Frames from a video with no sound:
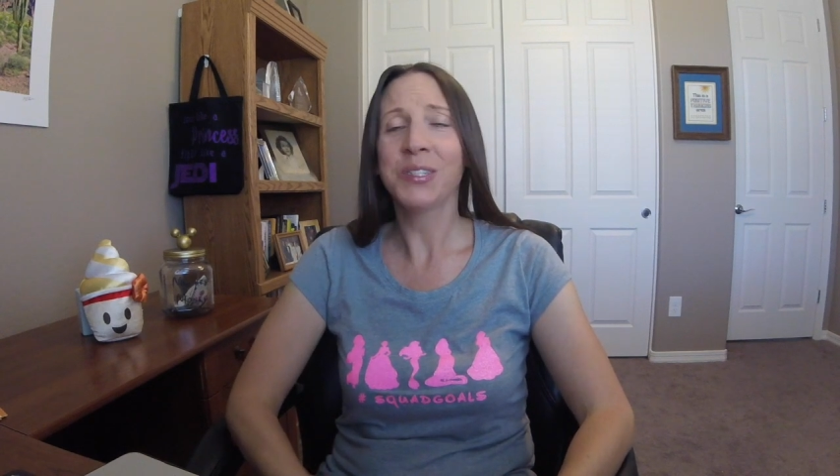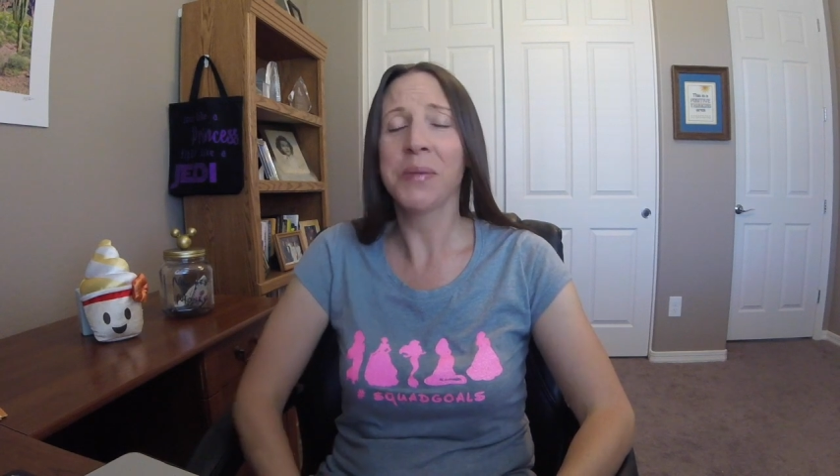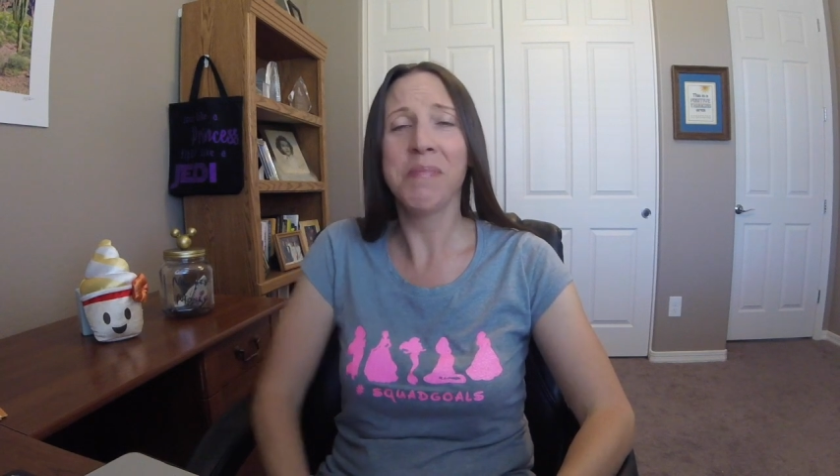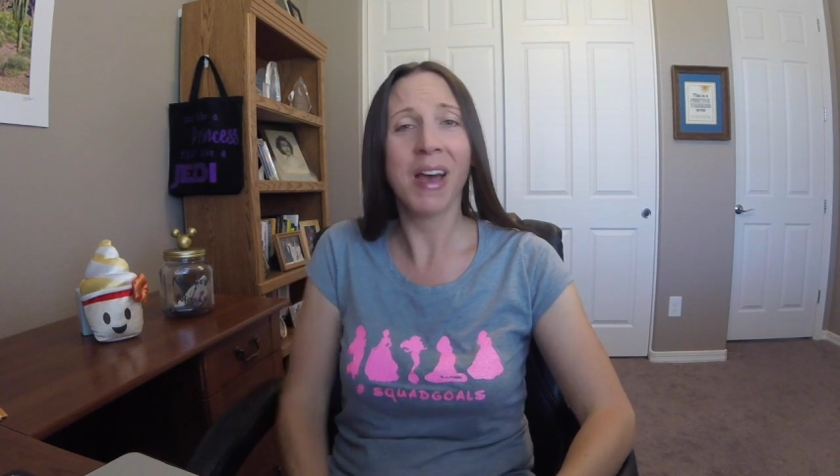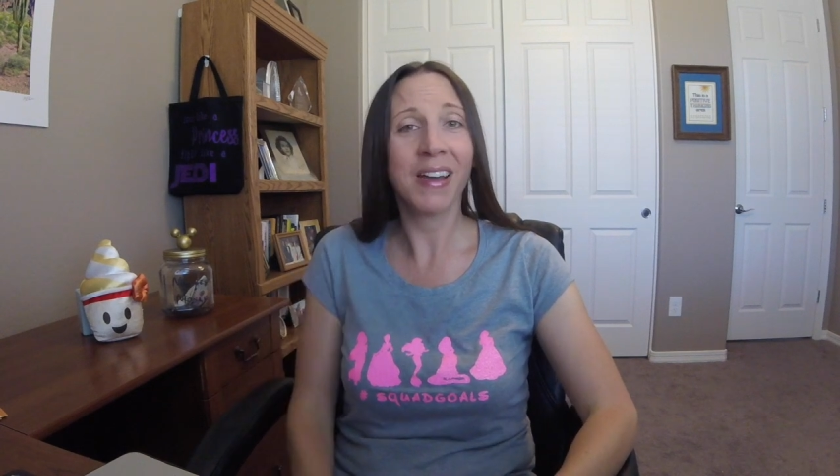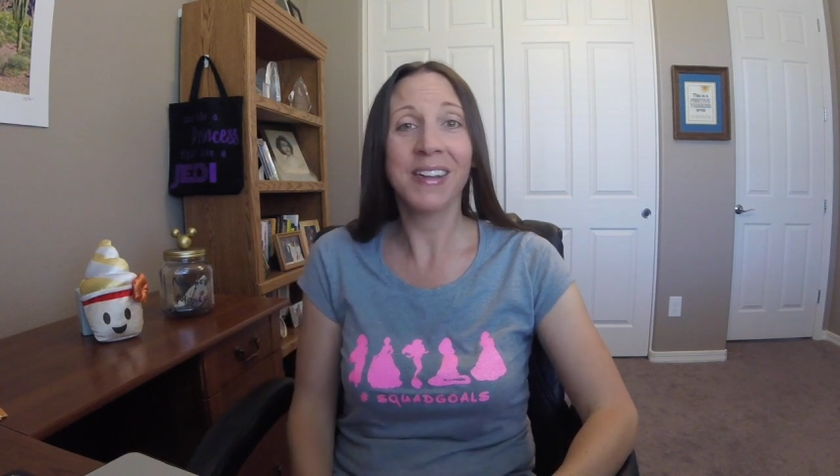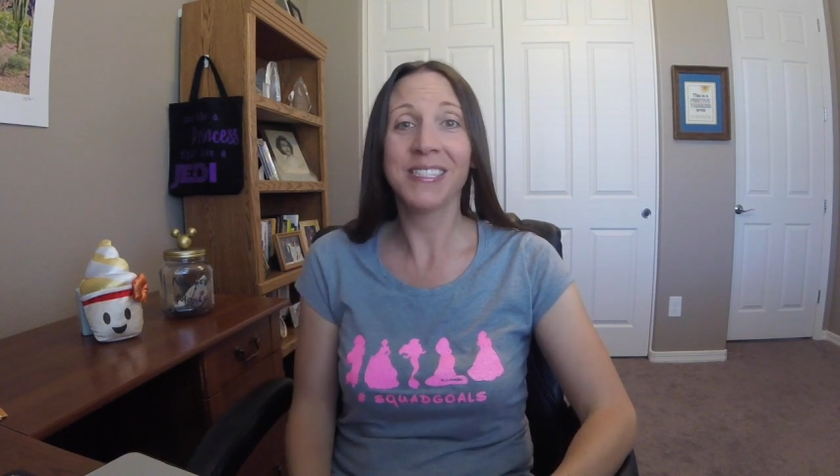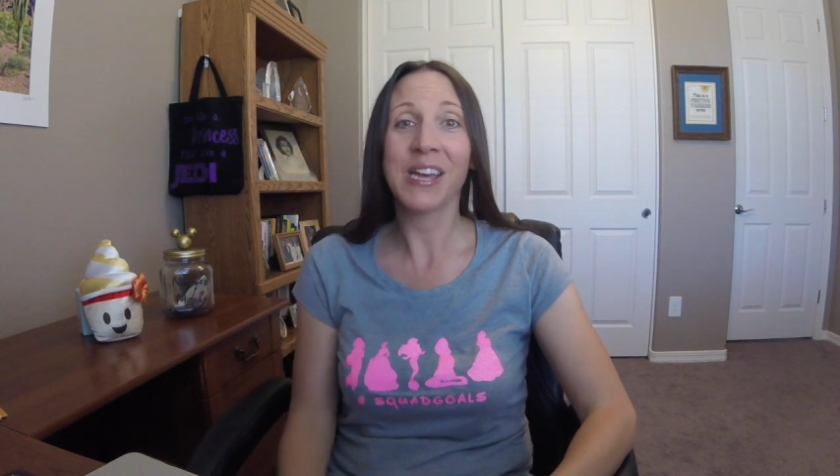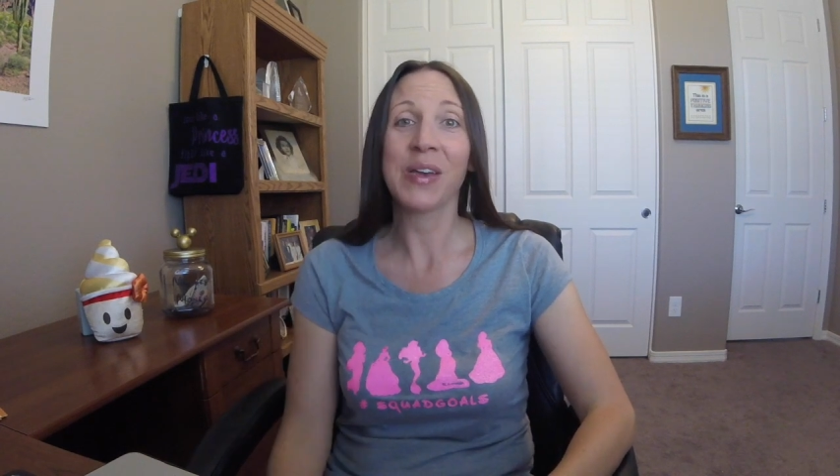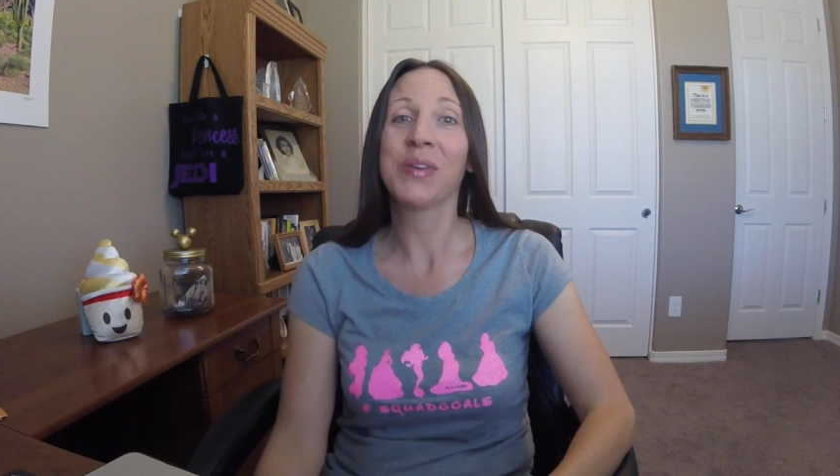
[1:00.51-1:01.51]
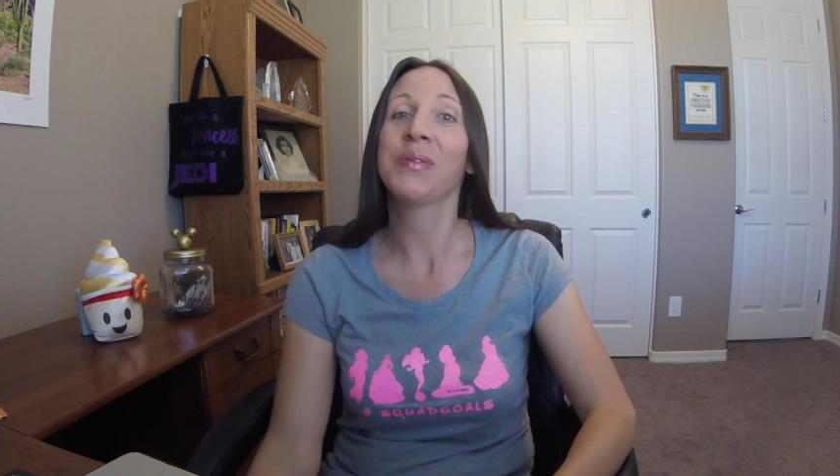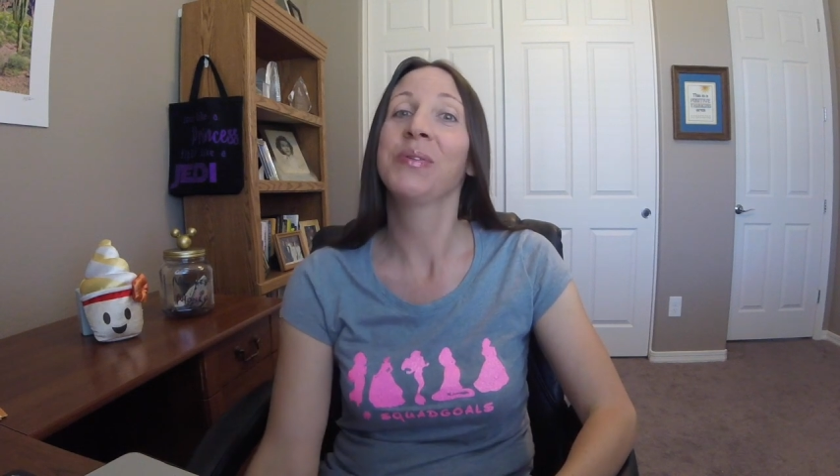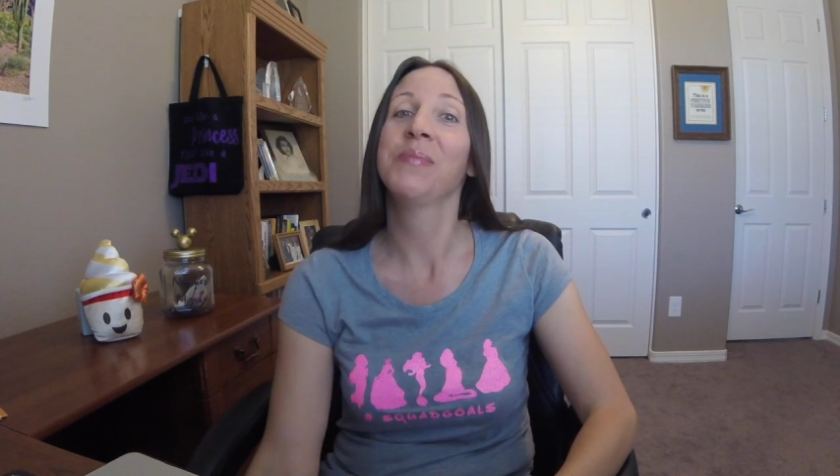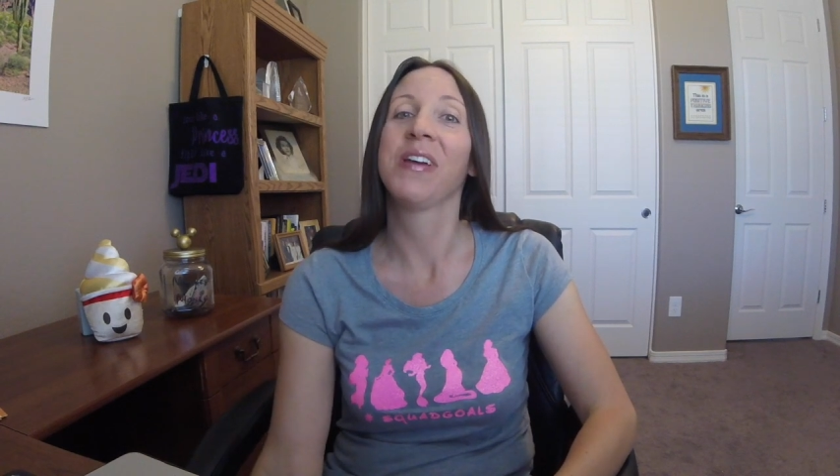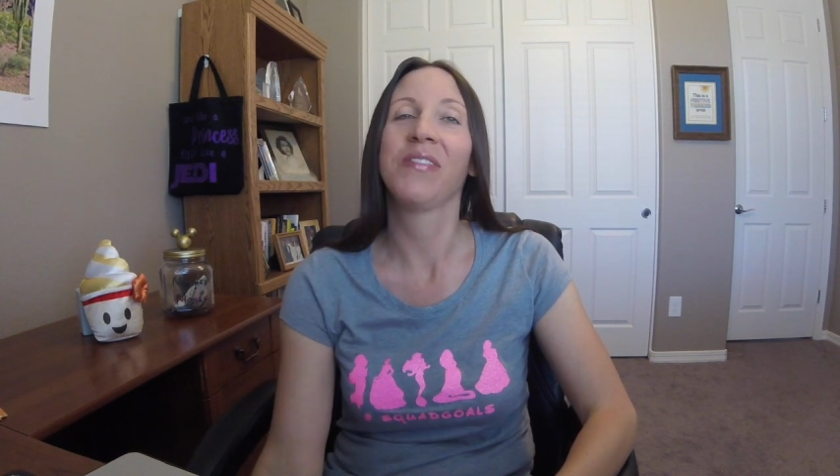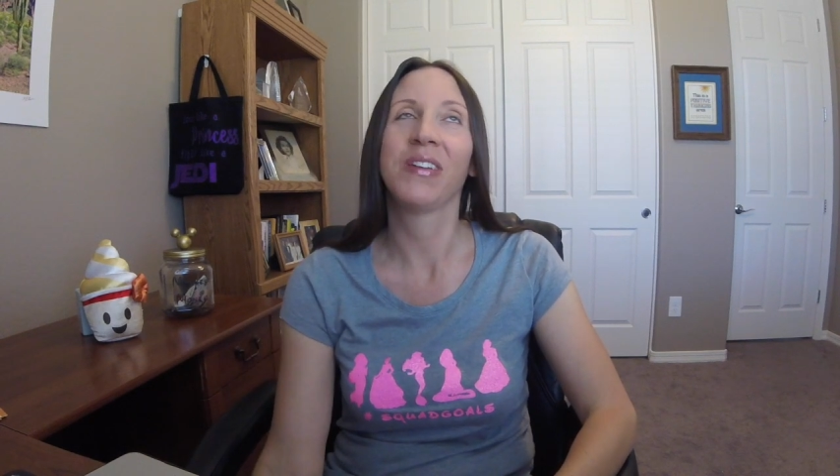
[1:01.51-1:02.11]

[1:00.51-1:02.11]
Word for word: So I'm not going to tell you who my